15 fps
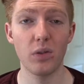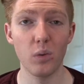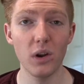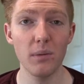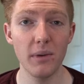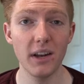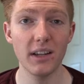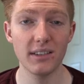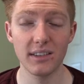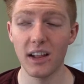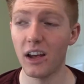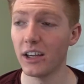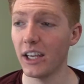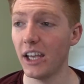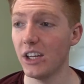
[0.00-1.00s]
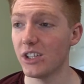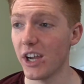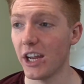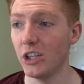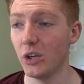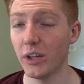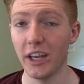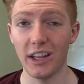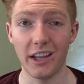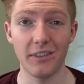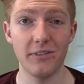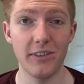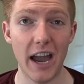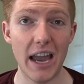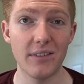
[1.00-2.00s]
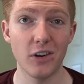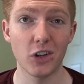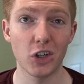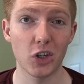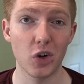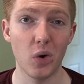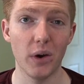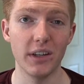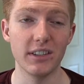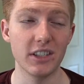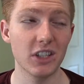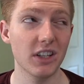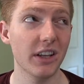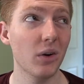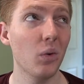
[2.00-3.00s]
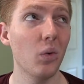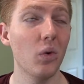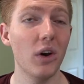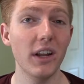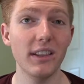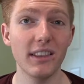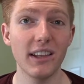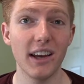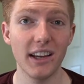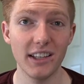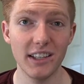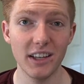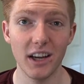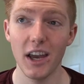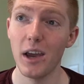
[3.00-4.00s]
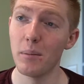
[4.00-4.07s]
3 minutes long each, and you'll get like 500 coins. And you're like, what the hell?